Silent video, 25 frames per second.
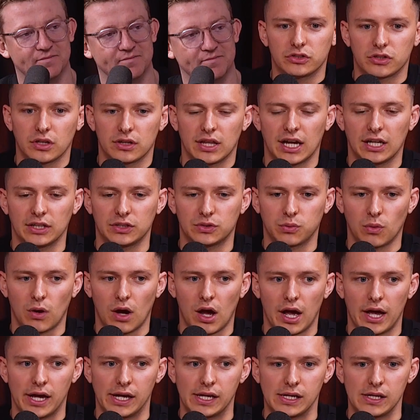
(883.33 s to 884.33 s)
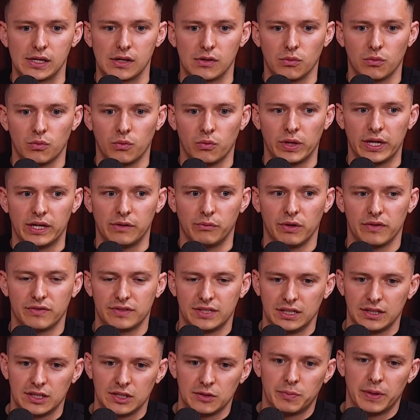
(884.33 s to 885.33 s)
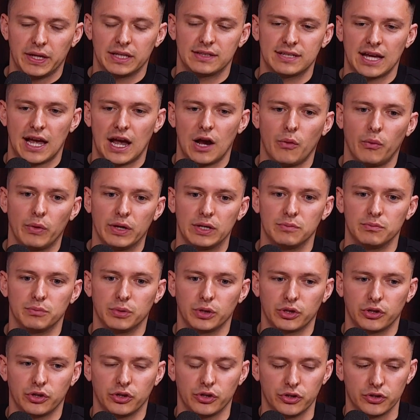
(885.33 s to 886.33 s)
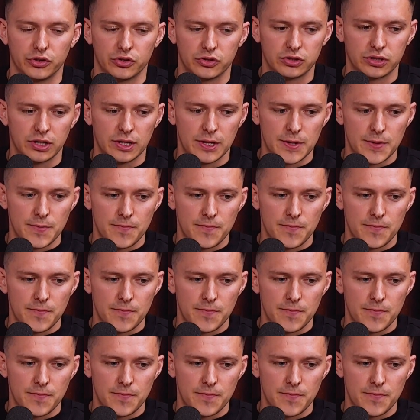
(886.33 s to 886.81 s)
So that's why we've seen this big tailwind, because